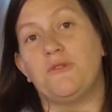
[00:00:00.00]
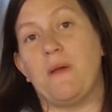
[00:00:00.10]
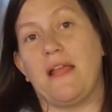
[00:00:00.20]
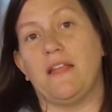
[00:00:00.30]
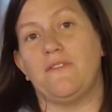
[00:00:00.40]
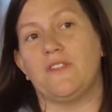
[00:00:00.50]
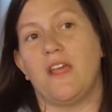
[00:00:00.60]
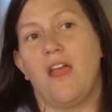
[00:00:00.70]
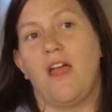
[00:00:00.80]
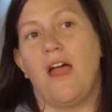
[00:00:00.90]
bay leaves.
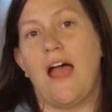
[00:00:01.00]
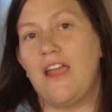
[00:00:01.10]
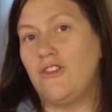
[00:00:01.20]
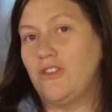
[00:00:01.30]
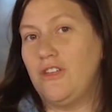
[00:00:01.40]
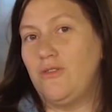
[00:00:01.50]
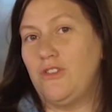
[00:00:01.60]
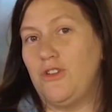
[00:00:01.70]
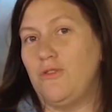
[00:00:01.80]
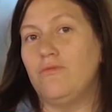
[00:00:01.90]
I usually use
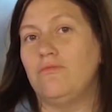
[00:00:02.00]
2.